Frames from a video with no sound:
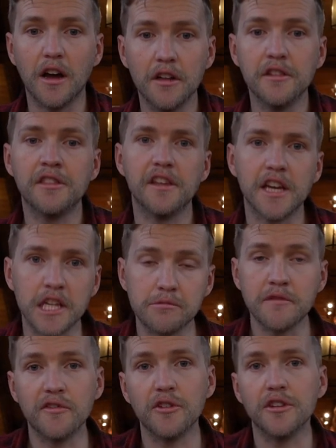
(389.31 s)
other things
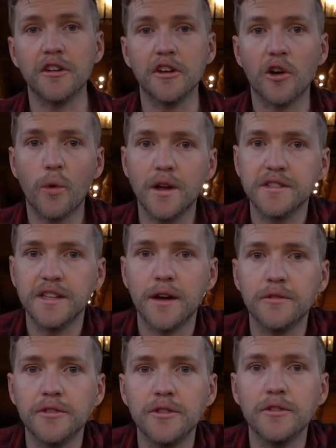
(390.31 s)
before you can quest
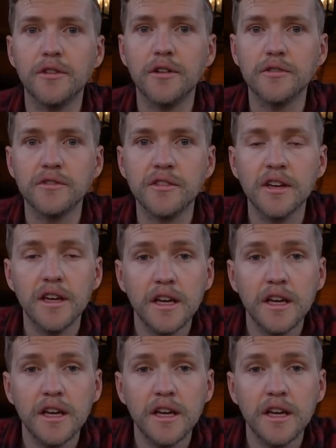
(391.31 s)
out and do those.